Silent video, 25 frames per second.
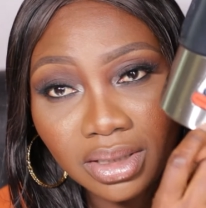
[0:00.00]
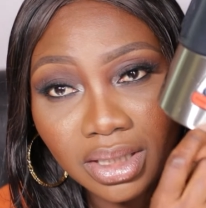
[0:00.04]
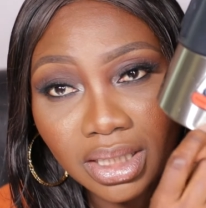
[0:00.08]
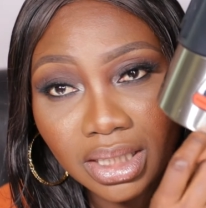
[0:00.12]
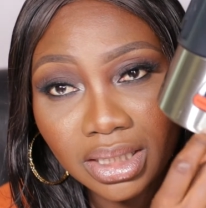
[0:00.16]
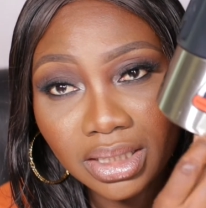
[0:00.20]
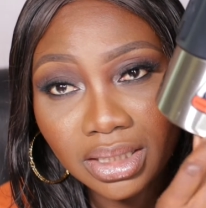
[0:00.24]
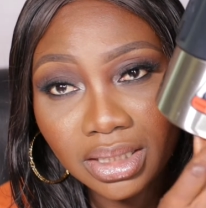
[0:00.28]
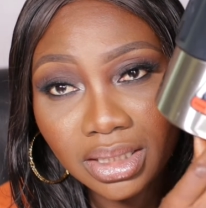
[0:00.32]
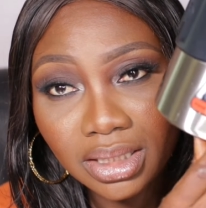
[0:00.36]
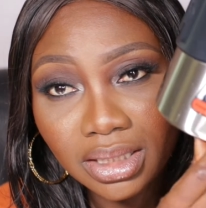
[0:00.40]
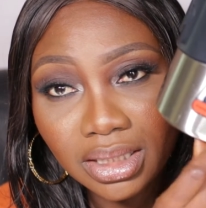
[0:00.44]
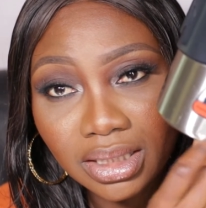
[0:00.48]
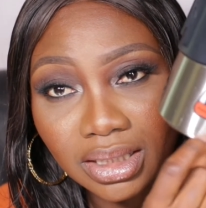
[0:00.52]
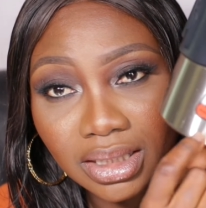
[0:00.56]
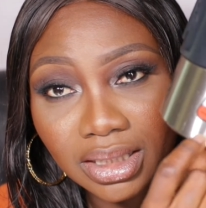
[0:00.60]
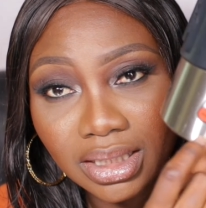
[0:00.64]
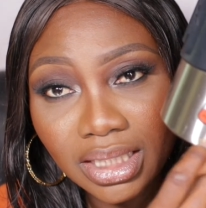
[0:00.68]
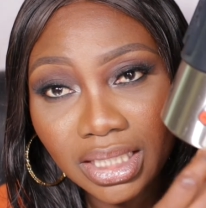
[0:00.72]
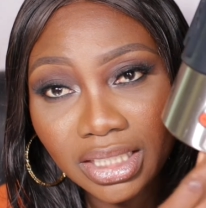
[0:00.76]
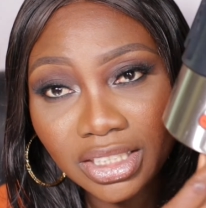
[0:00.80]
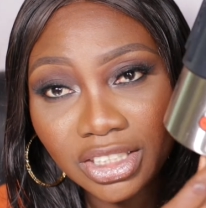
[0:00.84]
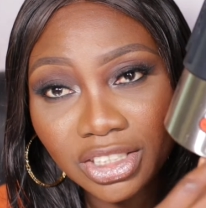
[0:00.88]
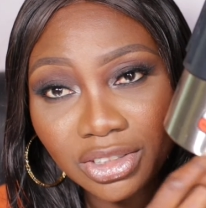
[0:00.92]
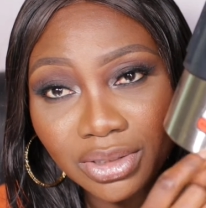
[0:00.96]
You can see this
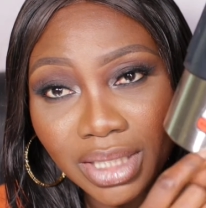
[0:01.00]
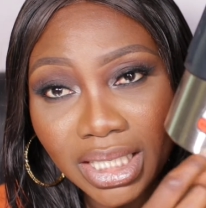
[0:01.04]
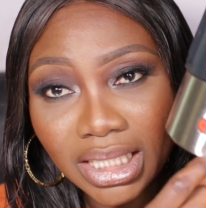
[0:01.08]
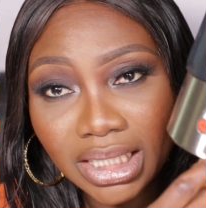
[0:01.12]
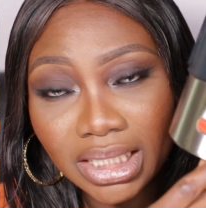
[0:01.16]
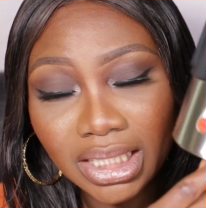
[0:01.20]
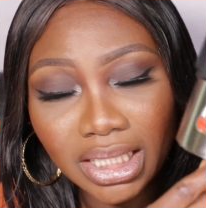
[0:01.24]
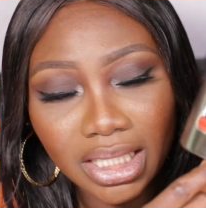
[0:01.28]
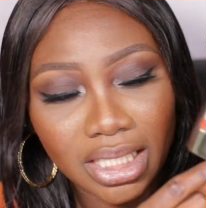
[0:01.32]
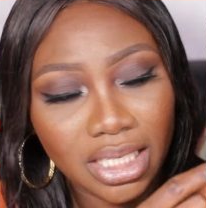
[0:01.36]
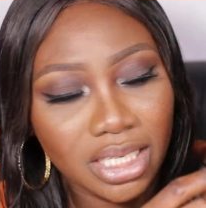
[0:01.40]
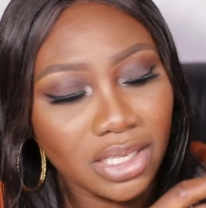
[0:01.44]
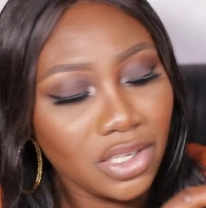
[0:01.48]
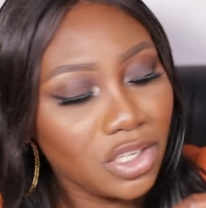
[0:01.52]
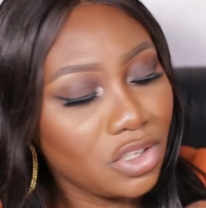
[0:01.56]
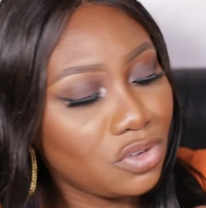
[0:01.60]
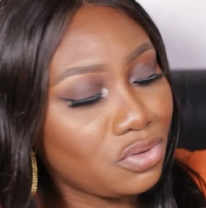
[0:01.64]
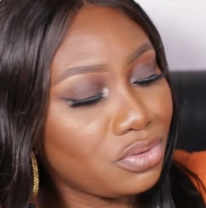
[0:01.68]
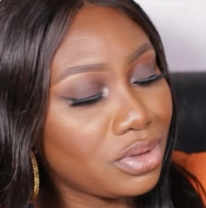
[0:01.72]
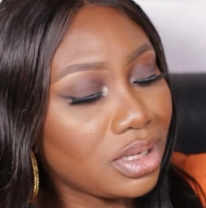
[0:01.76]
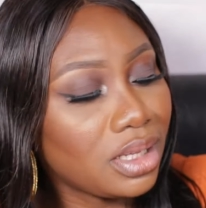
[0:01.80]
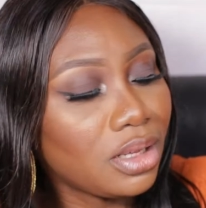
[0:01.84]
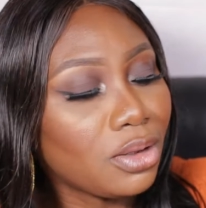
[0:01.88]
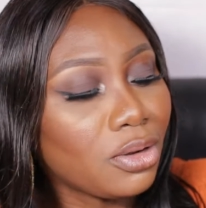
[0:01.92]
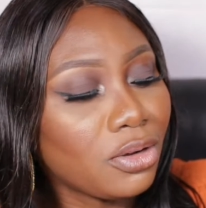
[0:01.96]
dent right here. It
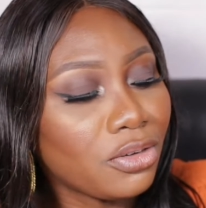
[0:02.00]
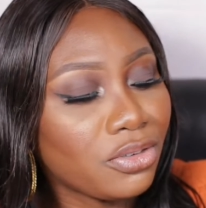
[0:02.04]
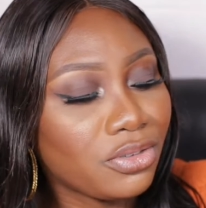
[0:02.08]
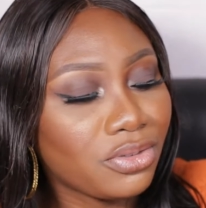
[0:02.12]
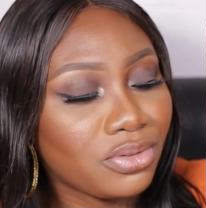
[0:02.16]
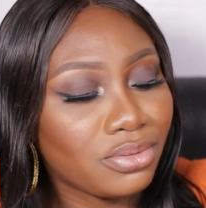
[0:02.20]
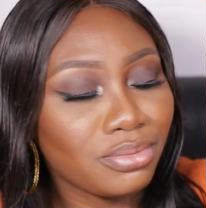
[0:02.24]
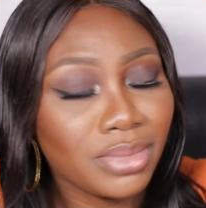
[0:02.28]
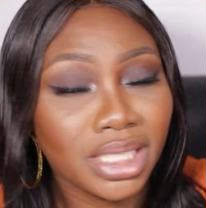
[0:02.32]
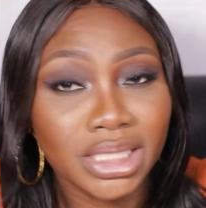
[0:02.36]
fell off.